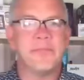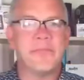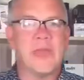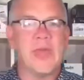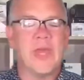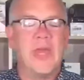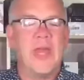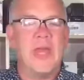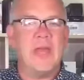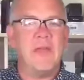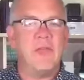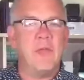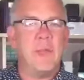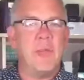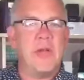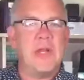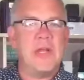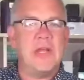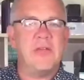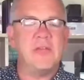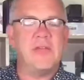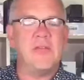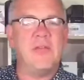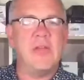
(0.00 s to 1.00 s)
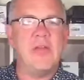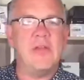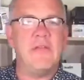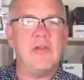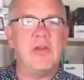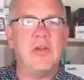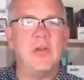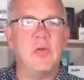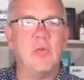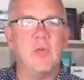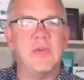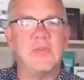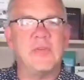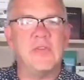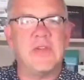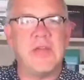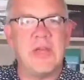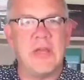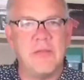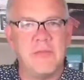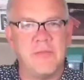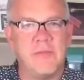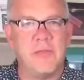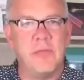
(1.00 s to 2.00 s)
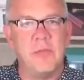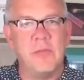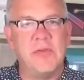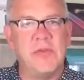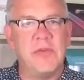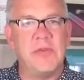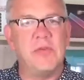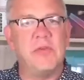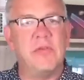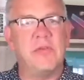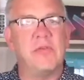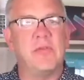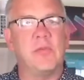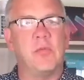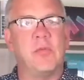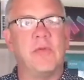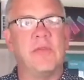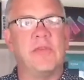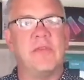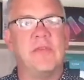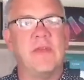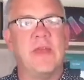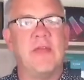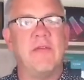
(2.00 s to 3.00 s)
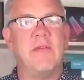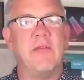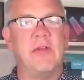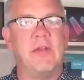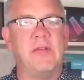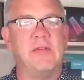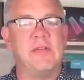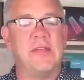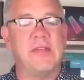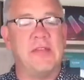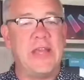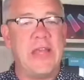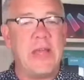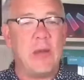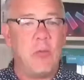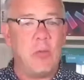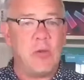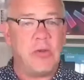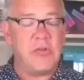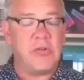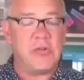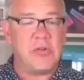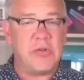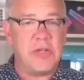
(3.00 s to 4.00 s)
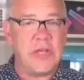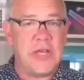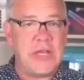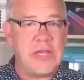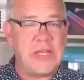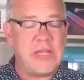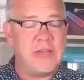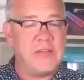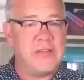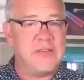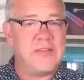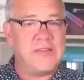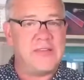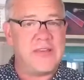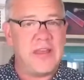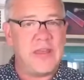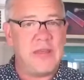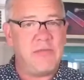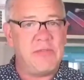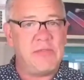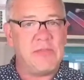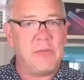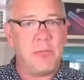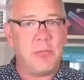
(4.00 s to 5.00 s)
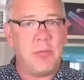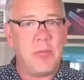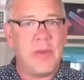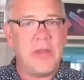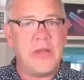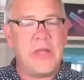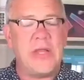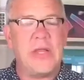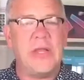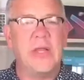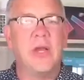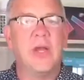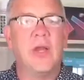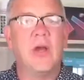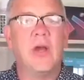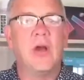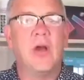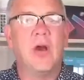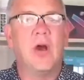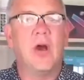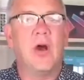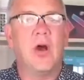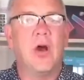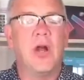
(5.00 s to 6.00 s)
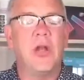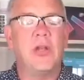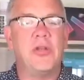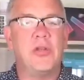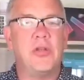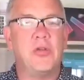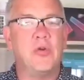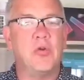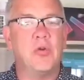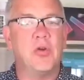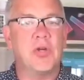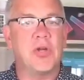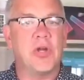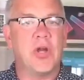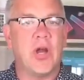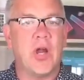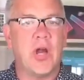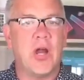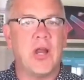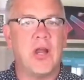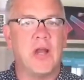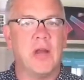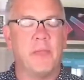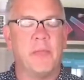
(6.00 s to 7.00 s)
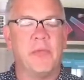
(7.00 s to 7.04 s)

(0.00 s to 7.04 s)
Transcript: Hey everybody, it's David here once again from Deals with David, and today I want to show you how you can save some money on your car.